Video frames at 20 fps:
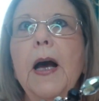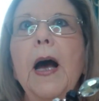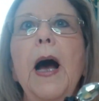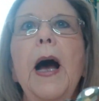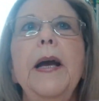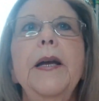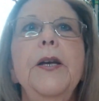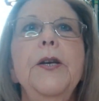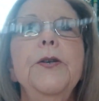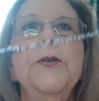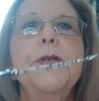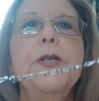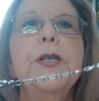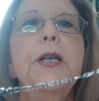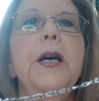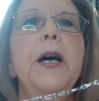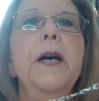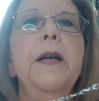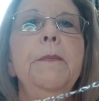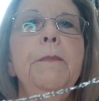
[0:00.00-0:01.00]
I used
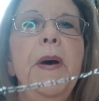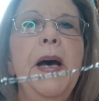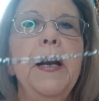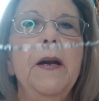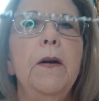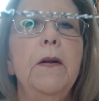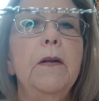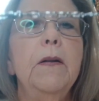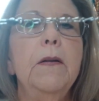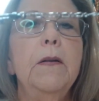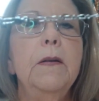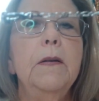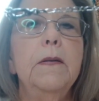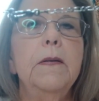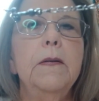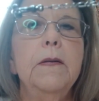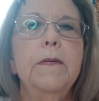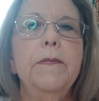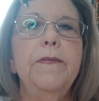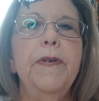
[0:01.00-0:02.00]
gunmetal
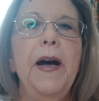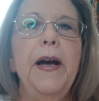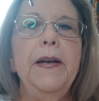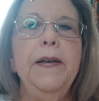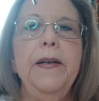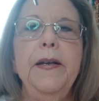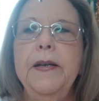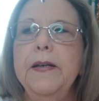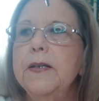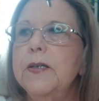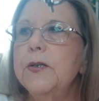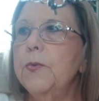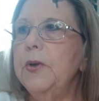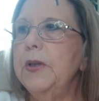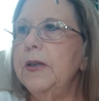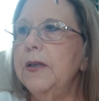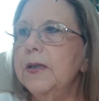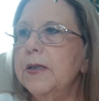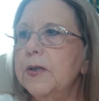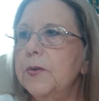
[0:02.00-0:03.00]
findings
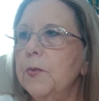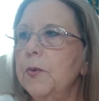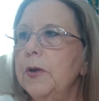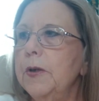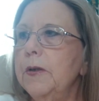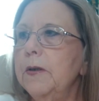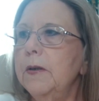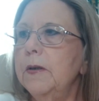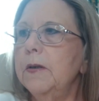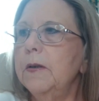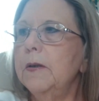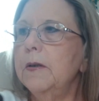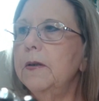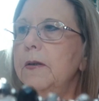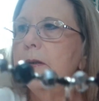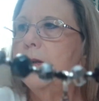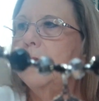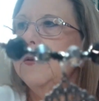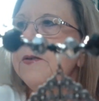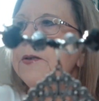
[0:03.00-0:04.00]
with this one.
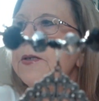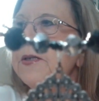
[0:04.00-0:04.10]
Let me